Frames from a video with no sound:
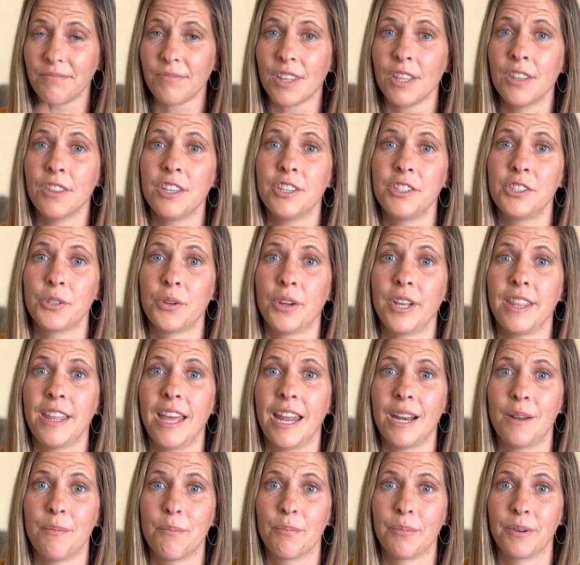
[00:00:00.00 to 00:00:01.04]
the joy
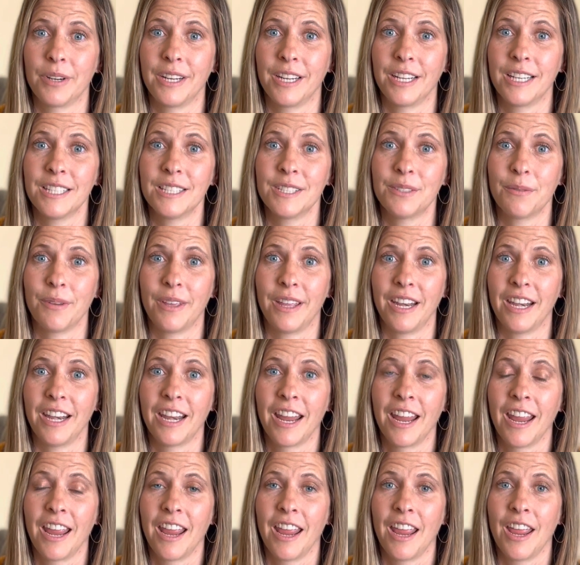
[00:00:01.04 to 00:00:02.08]
that it brings when
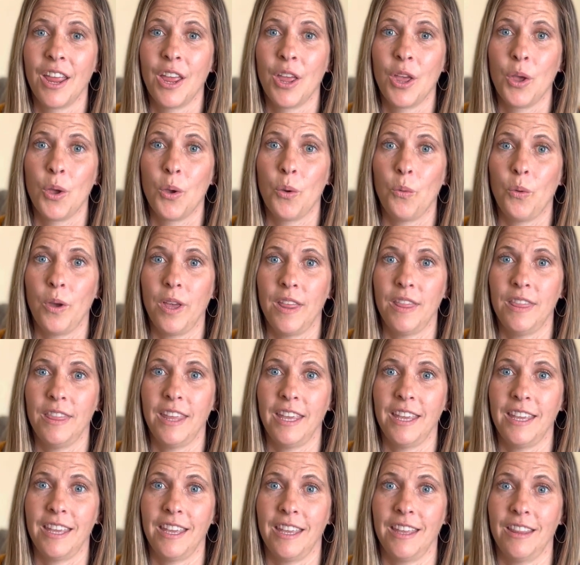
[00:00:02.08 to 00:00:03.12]
when they
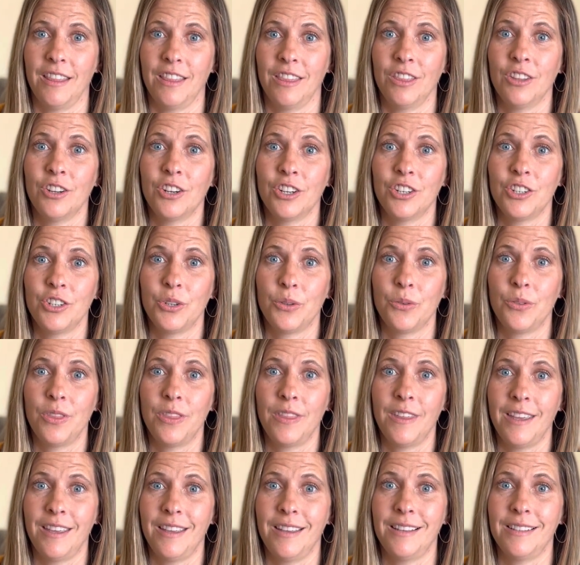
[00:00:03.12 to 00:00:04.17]
can learn new
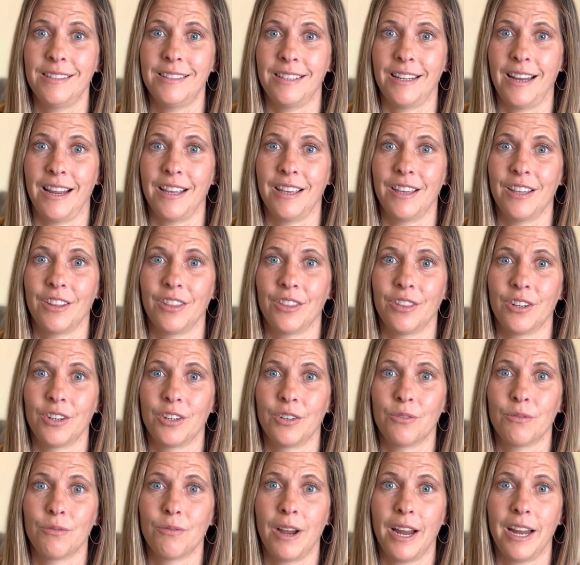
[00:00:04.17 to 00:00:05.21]
things and I can
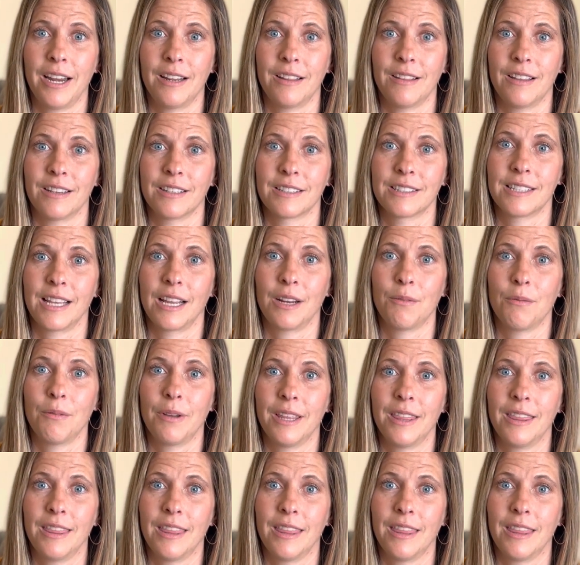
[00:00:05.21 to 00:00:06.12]
learn right alongside with